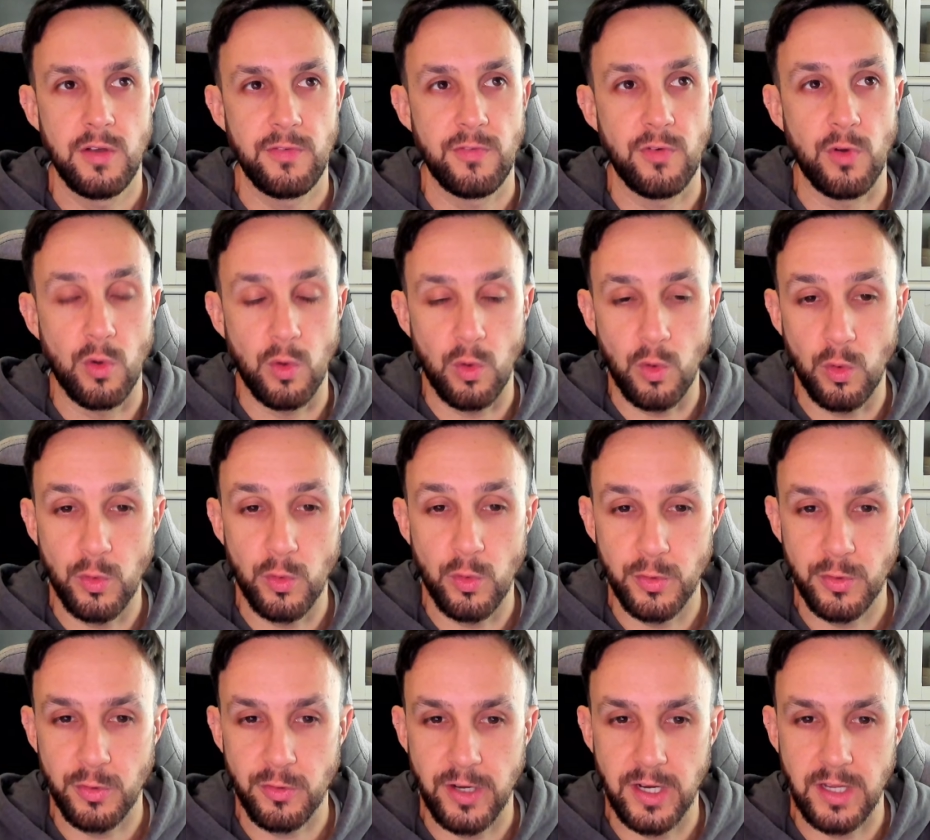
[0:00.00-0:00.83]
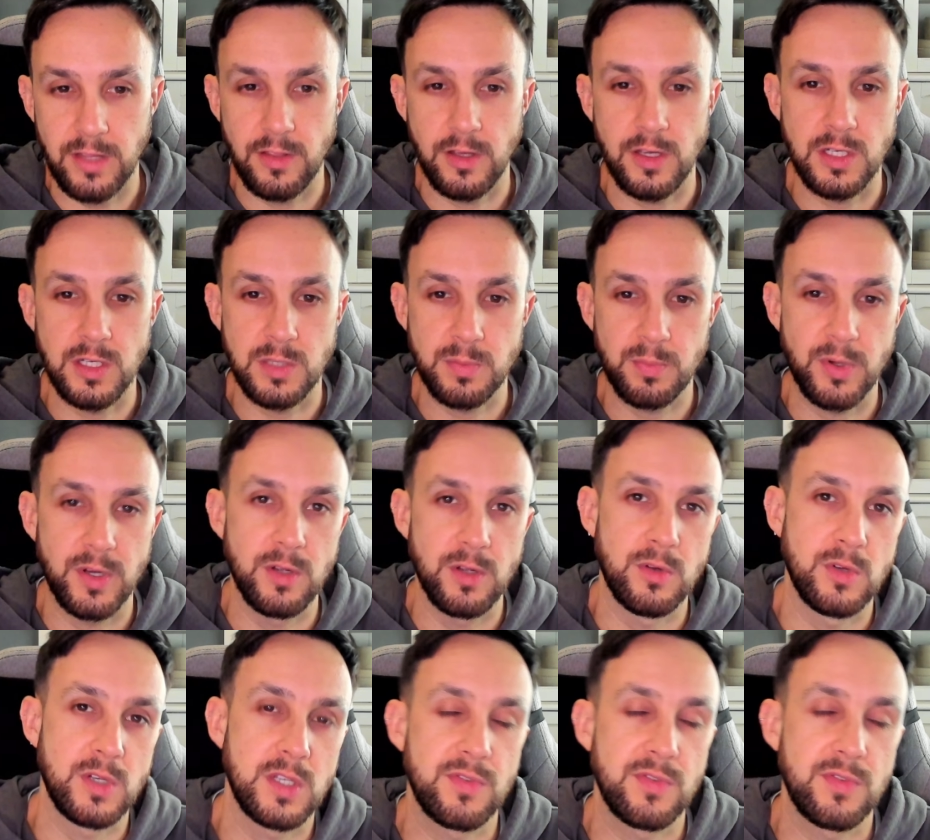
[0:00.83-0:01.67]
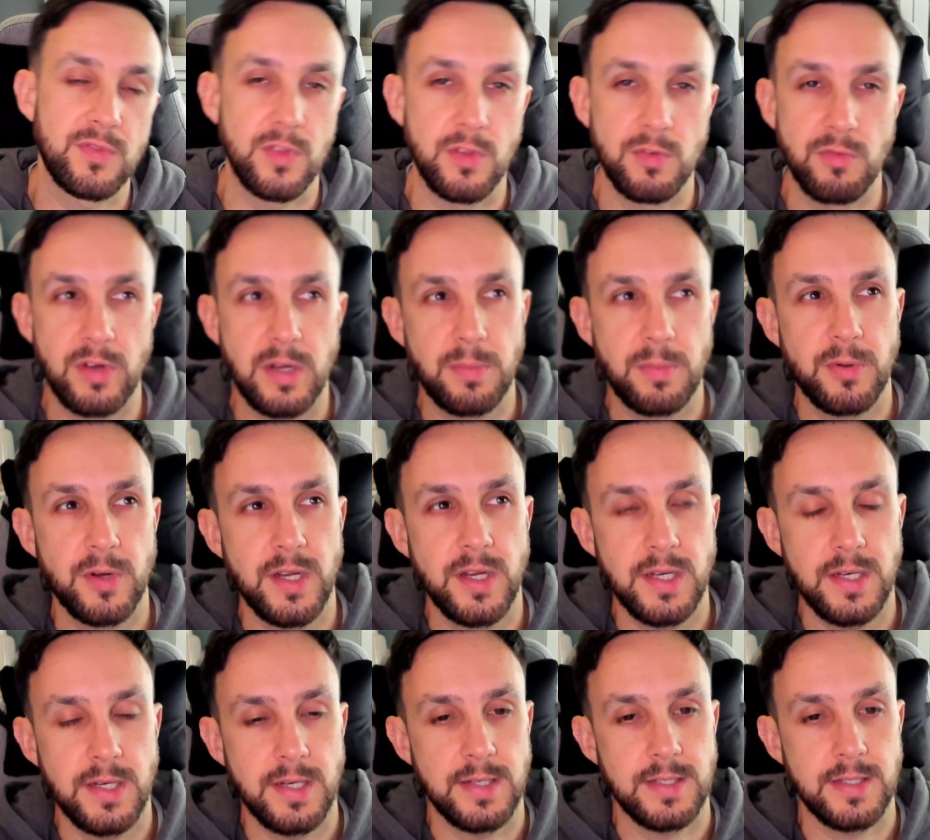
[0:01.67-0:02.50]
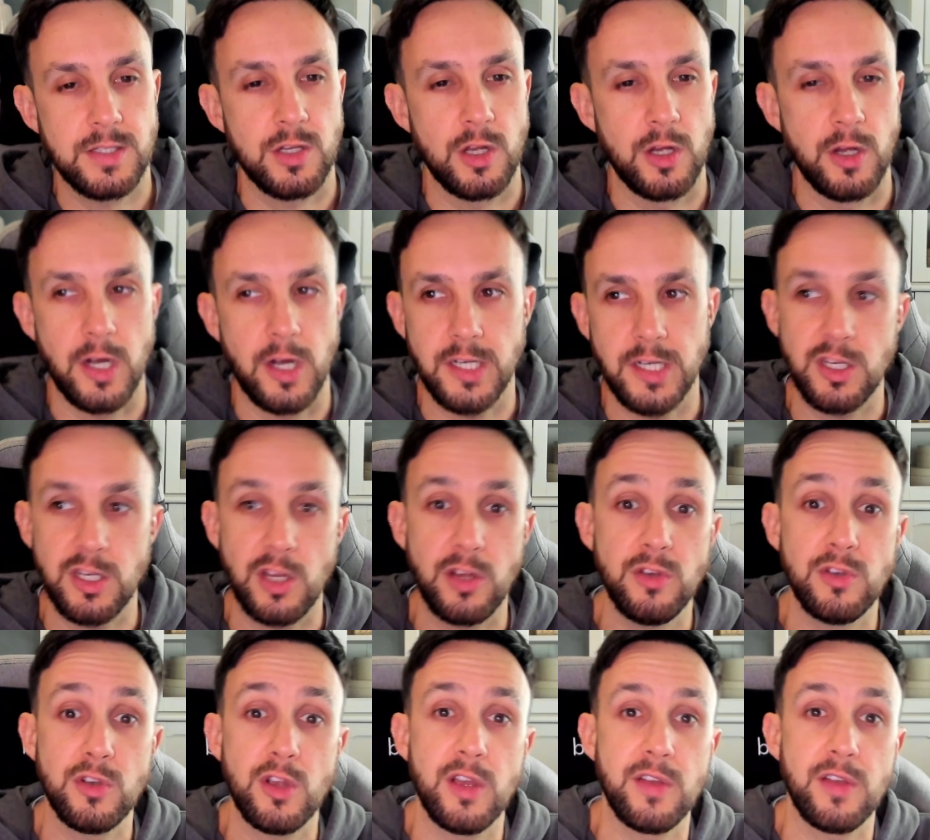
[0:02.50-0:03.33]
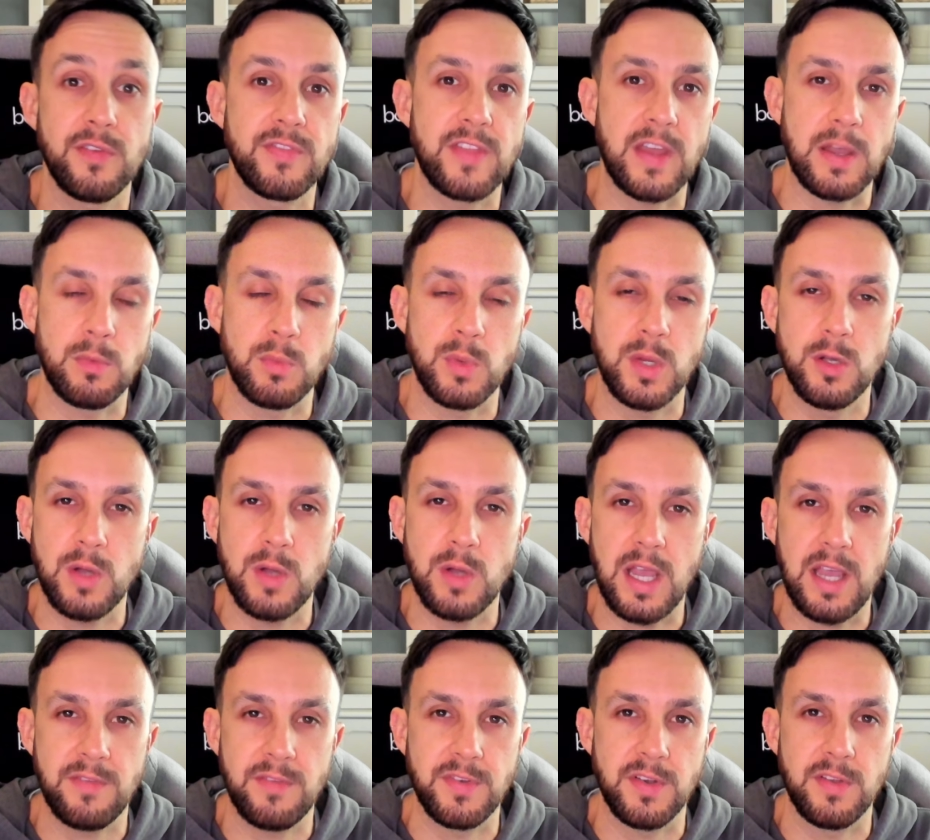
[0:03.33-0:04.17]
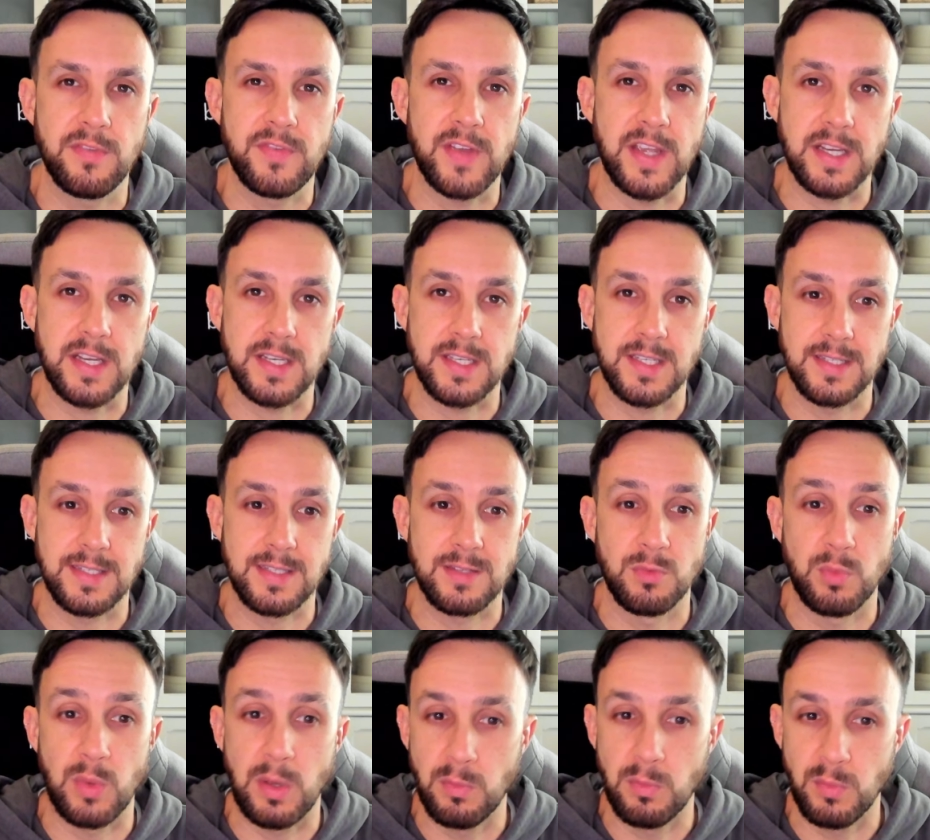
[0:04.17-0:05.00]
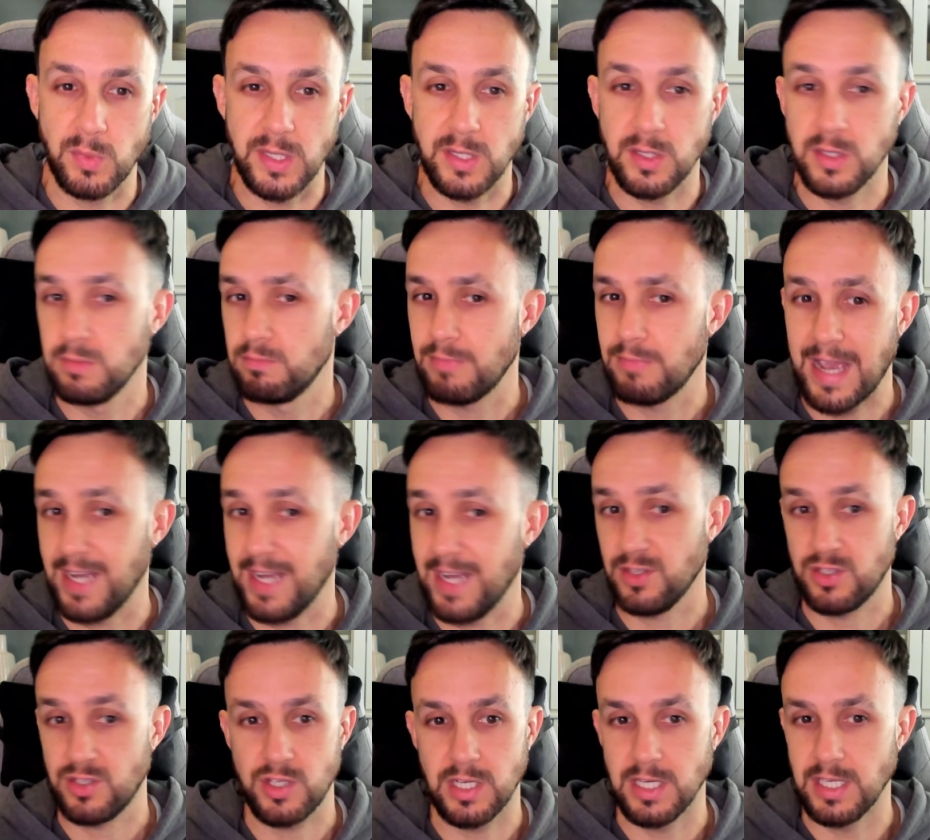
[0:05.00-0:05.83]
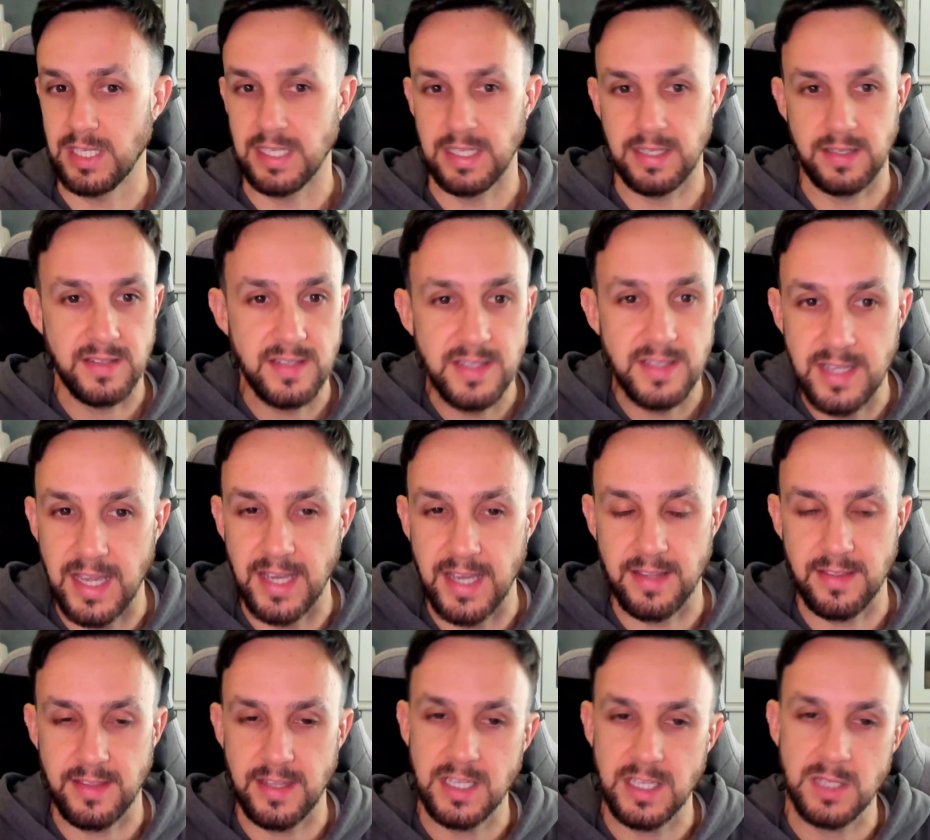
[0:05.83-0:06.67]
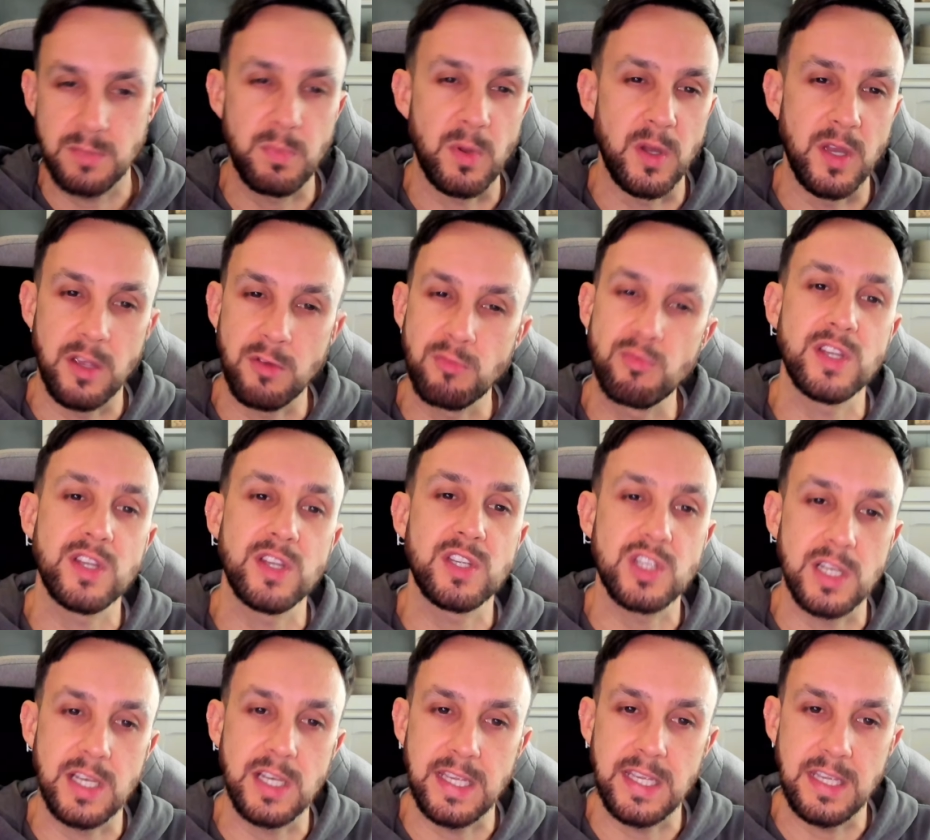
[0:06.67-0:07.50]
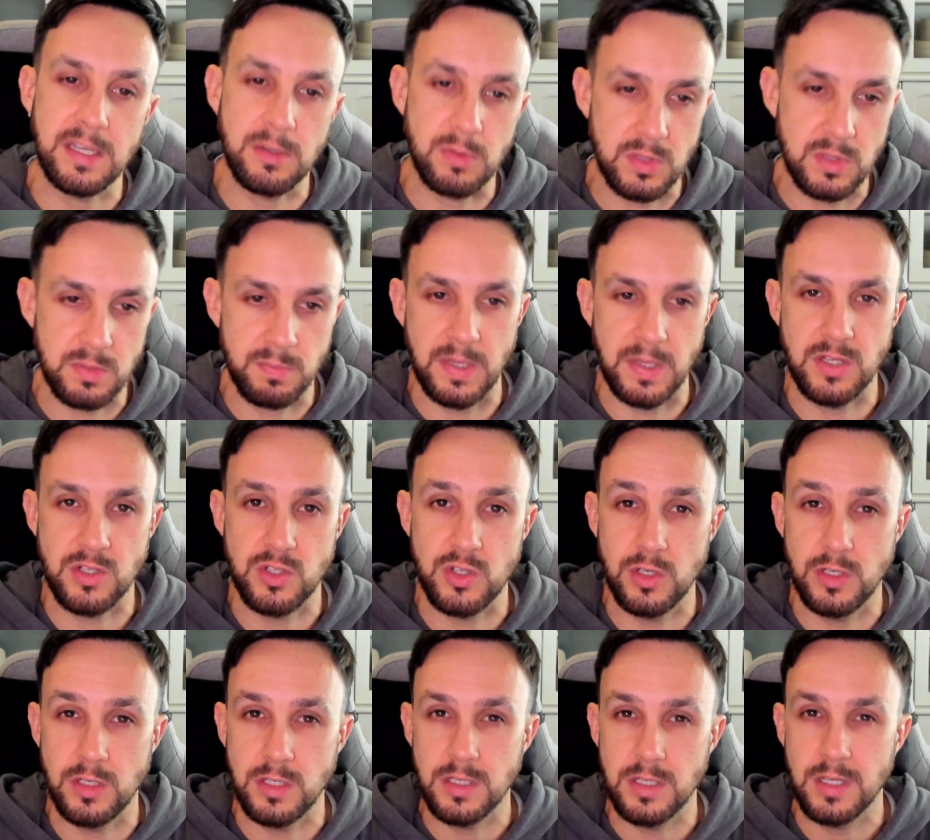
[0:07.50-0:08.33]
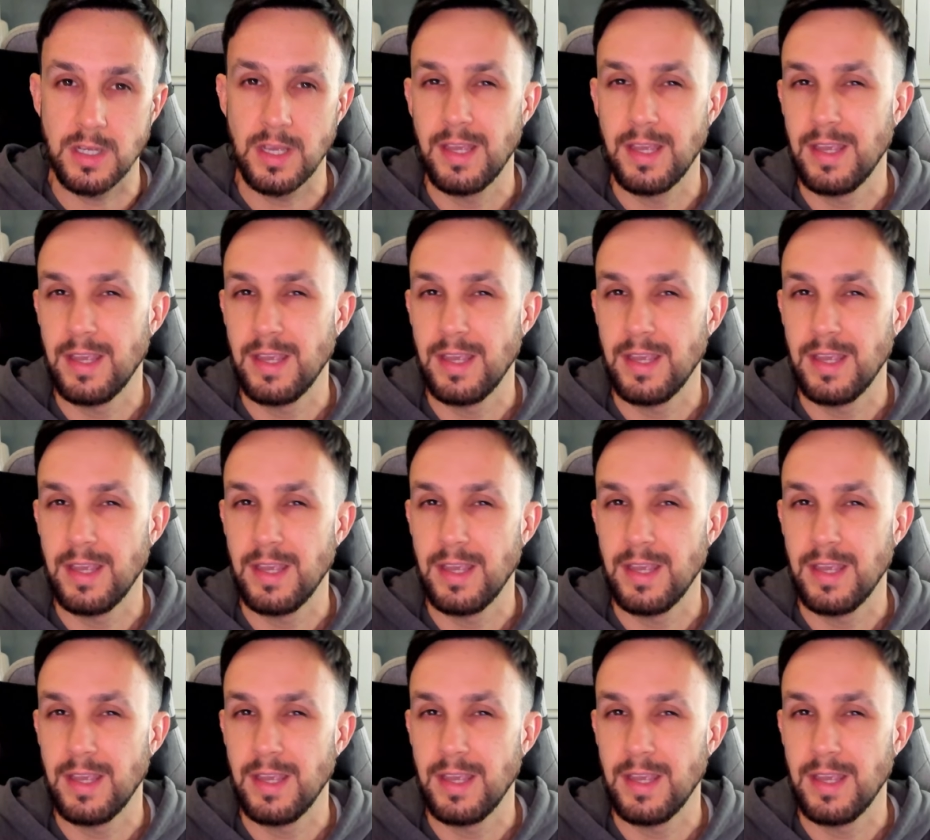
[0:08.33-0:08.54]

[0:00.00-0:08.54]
ordering those pre-orders for the reprint, so I don't know if that will have an effect as to when we actually get this, but originally it was mentioned